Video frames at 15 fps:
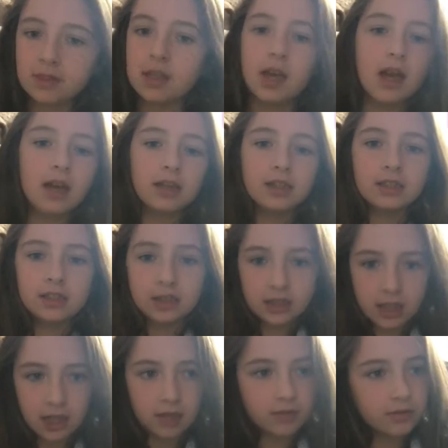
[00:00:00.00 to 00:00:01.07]
yeah, let's
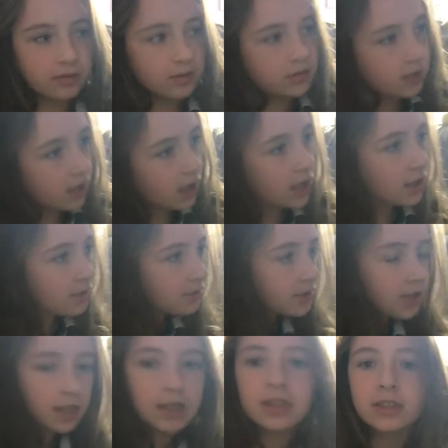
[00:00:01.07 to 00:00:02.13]
get um,
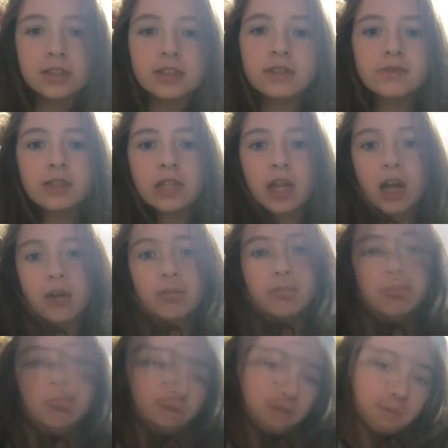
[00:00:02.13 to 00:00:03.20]
started into the video. We're
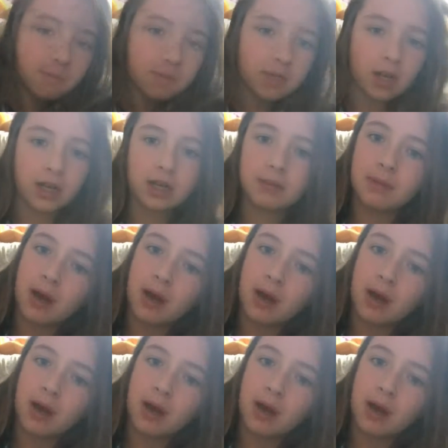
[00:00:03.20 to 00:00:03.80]
going to be talking